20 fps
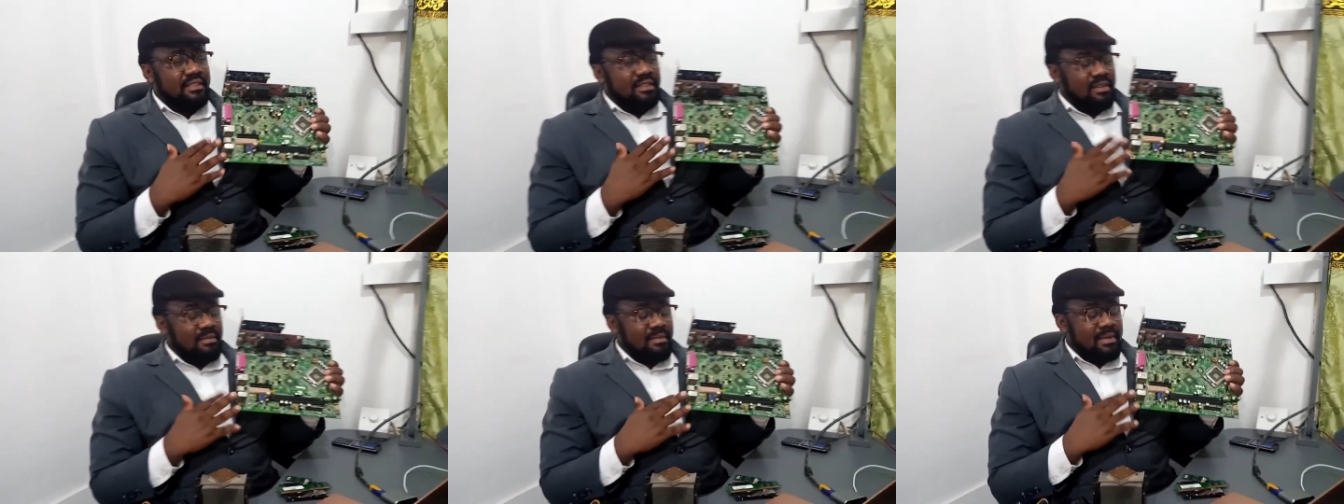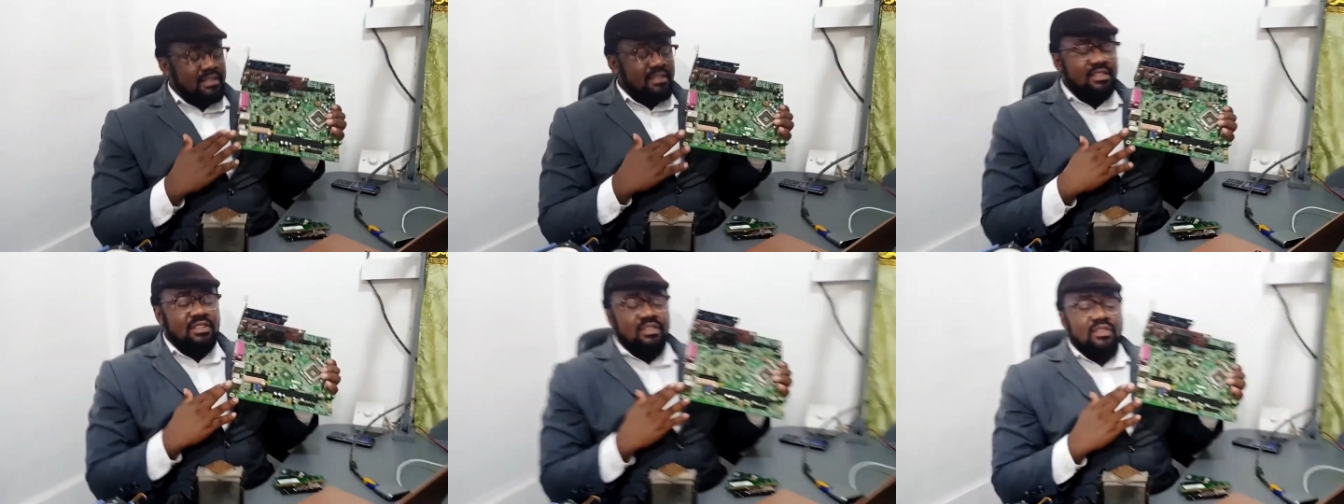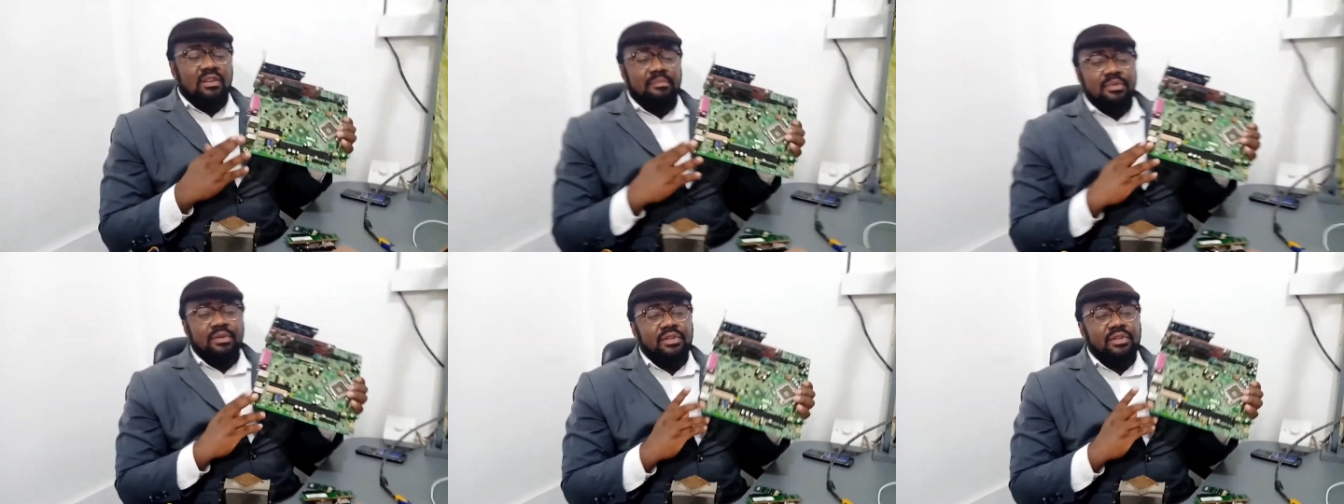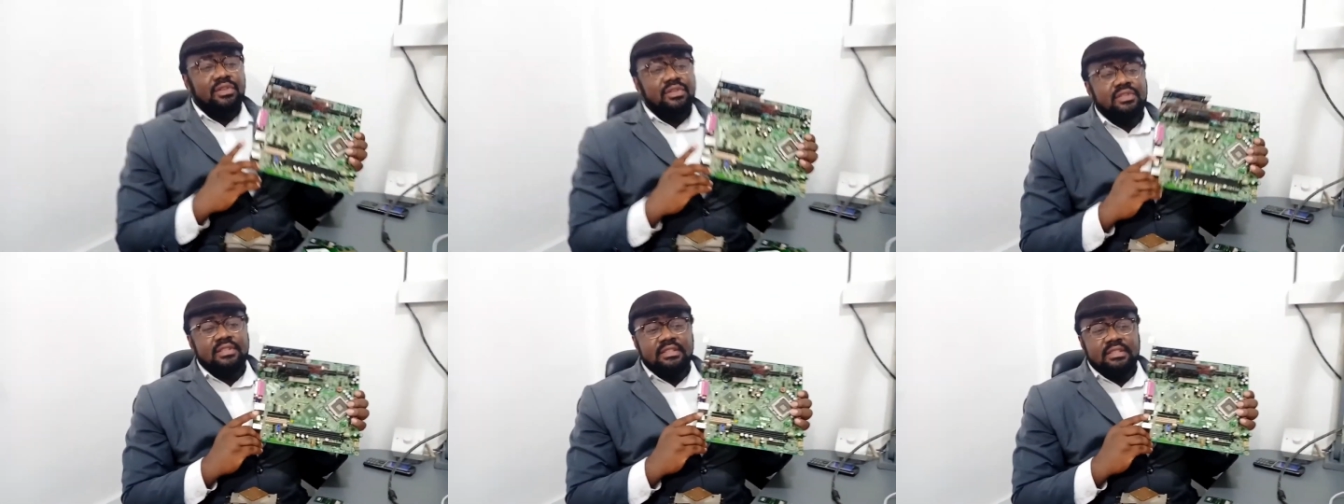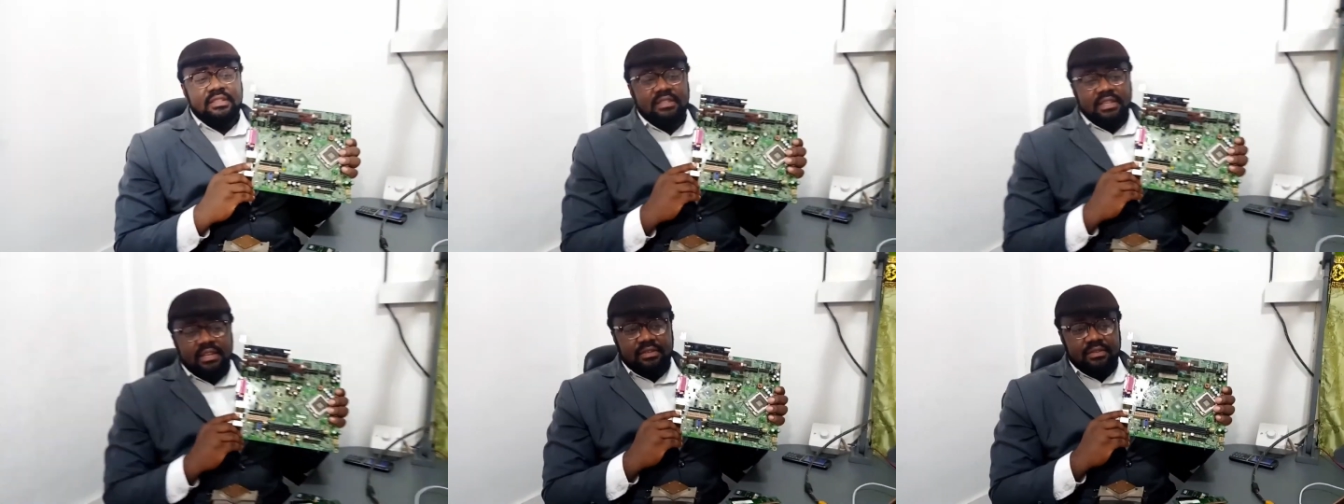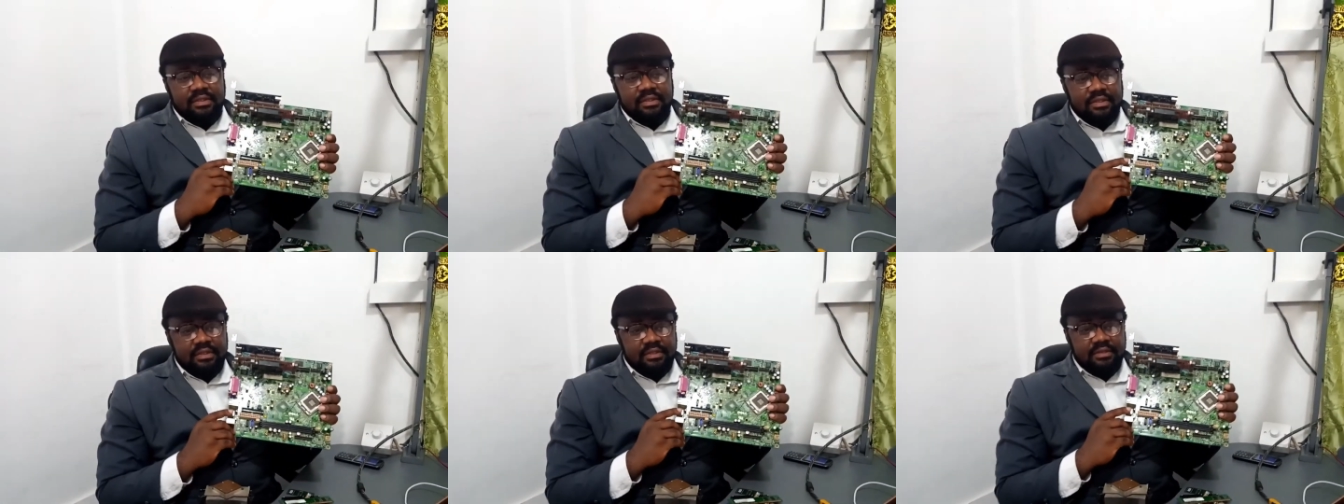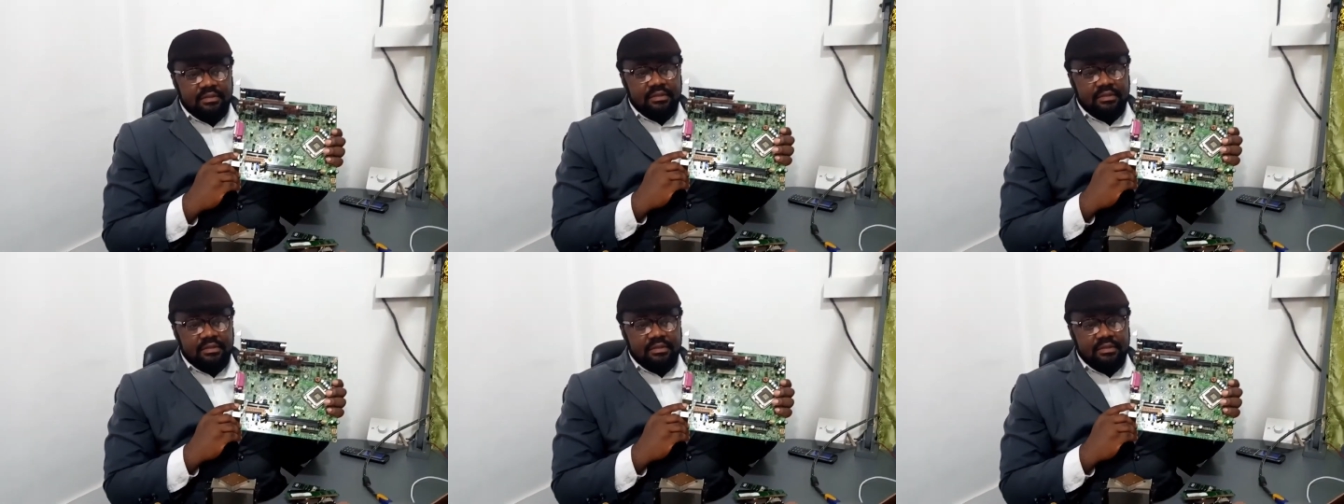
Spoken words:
Your machine is not producing sound.